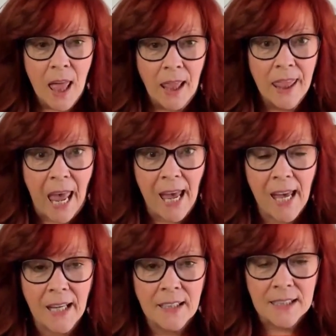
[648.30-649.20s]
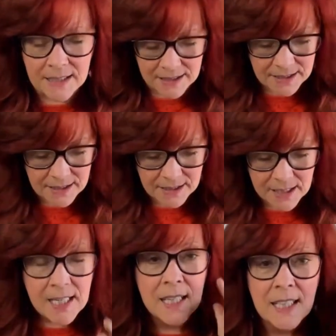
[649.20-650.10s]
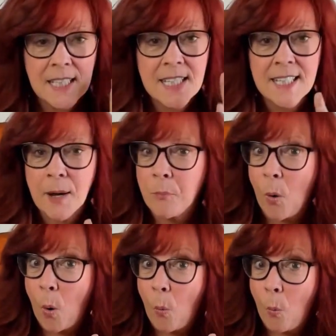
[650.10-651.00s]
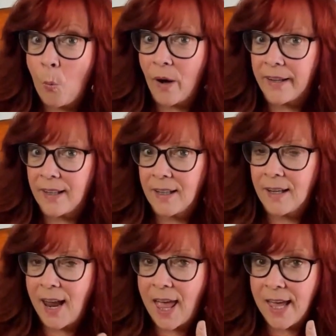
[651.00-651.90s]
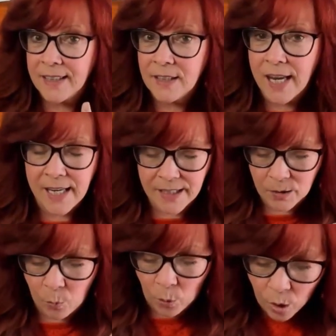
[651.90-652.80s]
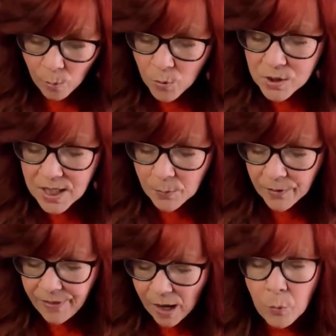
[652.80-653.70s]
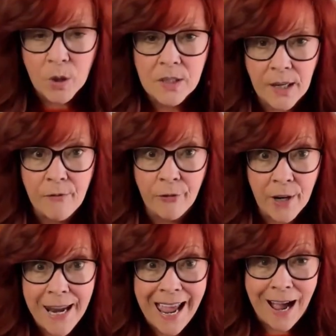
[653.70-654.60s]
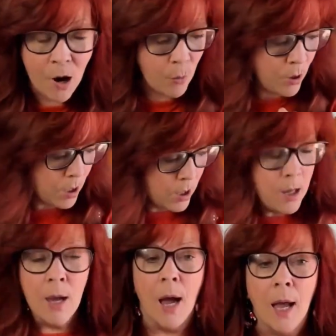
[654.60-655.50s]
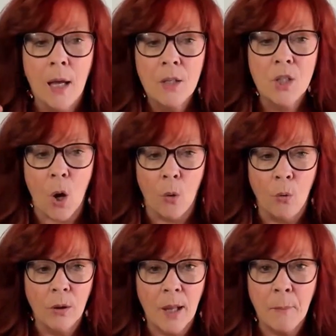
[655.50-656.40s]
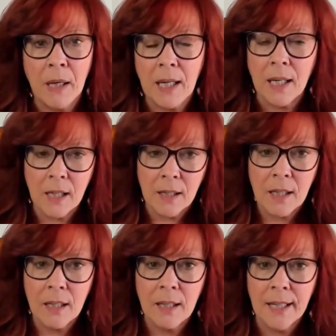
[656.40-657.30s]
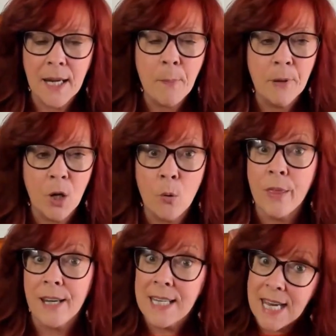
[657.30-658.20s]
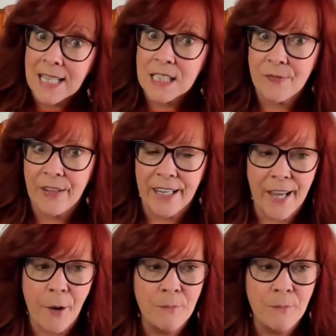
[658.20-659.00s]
That is step 1. And we're almost done with that. We're done for now. So let me clean up and go to the next video.